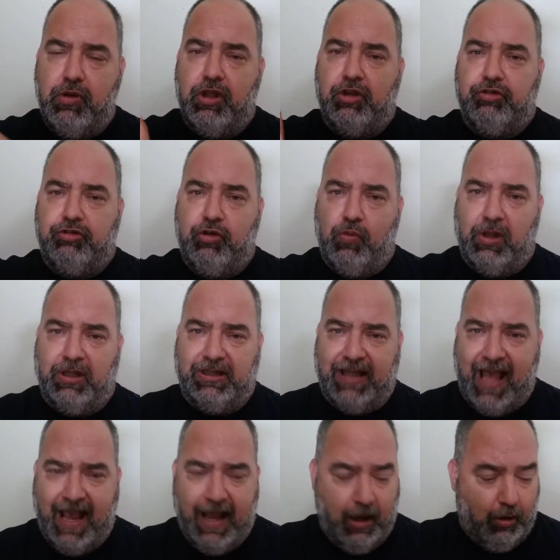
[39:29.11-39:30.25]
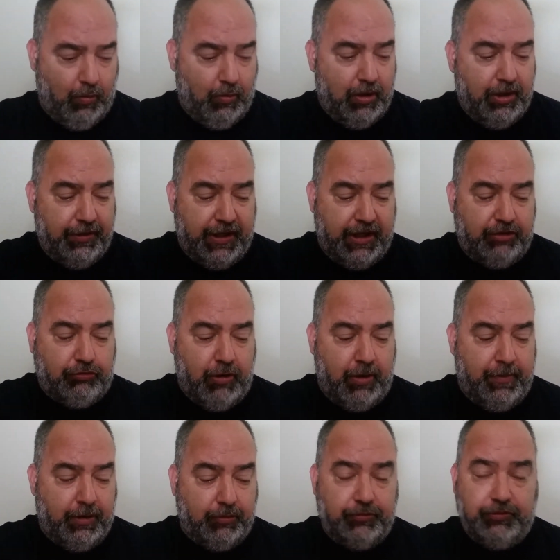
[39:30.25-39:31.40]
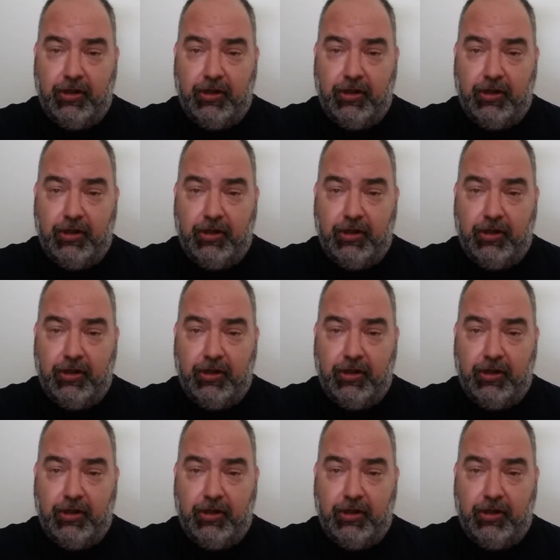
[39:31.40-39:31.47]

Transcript: to allow these criminals,